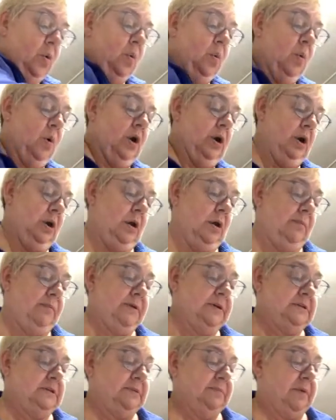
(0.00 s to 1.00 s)
on a
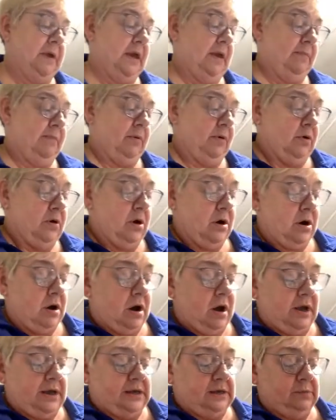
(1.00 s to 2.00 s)
piece of paper.
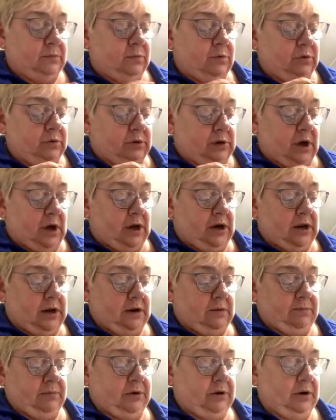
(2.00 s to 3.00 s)
I will put
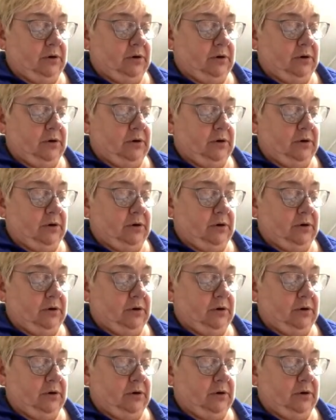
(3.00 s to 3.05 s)
it